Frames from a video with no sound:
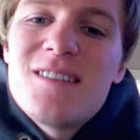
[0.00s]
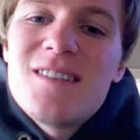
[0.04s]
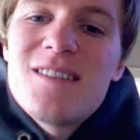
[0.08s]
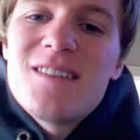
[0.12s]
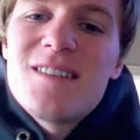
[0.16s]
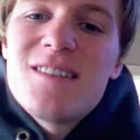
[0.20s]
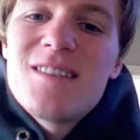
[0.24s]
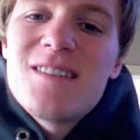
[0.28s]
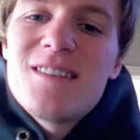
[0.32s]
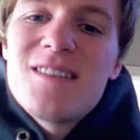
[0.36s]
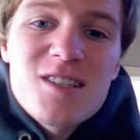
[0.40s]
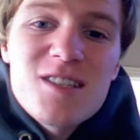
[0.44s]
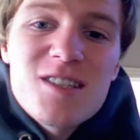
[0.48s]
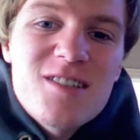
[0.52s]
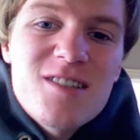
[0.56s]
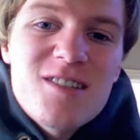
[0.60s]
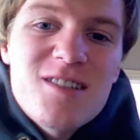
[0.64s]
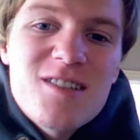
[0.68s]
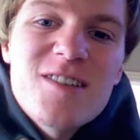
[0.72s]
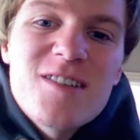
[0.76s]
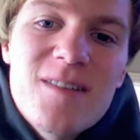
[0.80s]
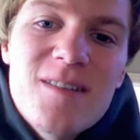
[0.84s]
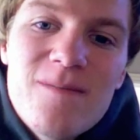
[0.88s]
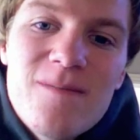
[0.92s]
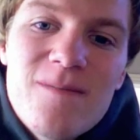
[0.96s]

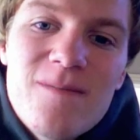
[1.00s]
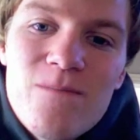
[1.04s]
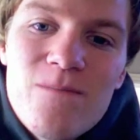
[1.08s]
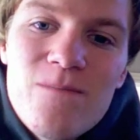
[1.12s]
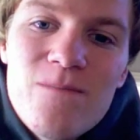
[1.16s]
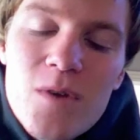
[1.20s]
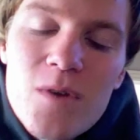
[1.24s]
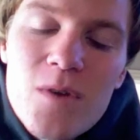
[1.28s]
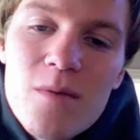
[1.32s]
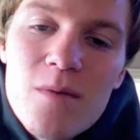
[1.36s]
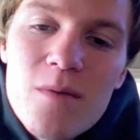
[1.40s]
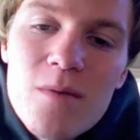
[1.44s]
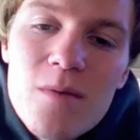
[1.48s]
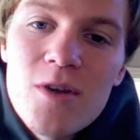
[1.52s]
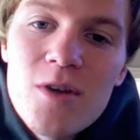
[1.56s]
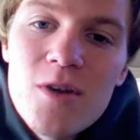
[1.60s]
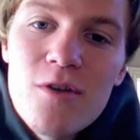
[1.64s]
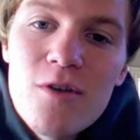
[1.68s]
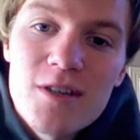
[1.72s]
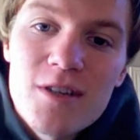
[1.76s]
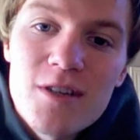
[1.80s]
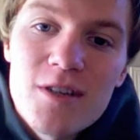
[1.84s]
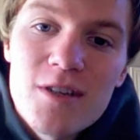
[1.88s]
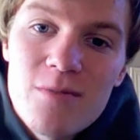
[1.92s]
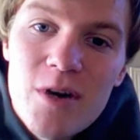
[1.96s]
honestly, no
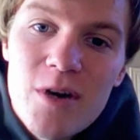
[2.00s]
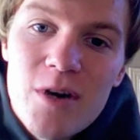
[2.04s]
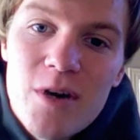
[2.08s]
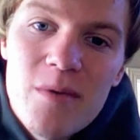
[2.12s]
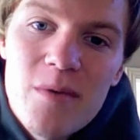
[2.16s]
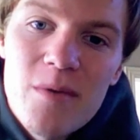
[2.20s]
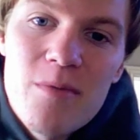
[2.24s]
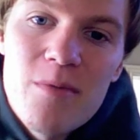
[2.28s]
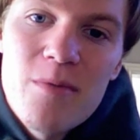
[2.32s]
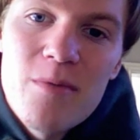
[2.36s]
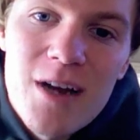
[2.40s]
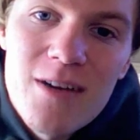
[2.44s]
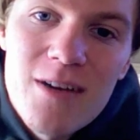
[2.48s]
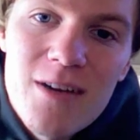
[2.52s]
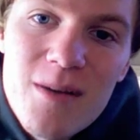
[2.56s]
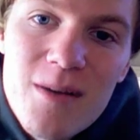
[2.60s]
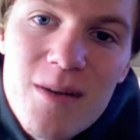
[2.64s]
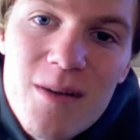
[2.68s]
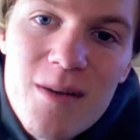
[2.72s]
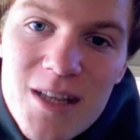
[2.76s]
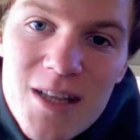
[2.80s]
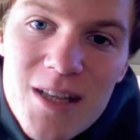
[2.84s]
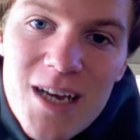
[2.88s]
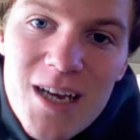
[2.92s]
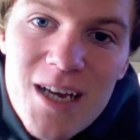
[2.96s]
offense to Bobby Brown, I
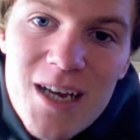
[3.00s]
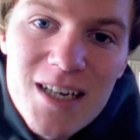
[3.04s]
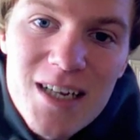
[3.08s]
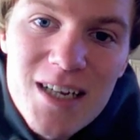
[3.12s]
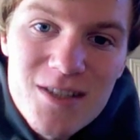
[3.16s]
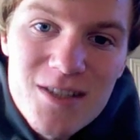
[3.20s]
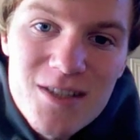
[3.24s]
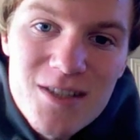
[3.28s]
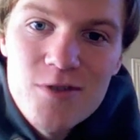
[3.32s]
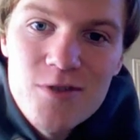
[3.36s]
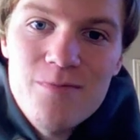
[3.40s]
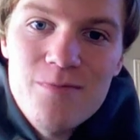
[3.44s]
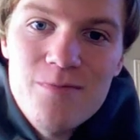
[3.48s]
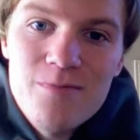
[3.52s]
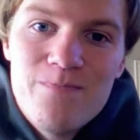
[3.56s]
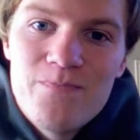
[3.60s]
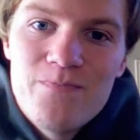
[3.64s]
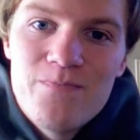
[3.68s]
mean, the guy's new,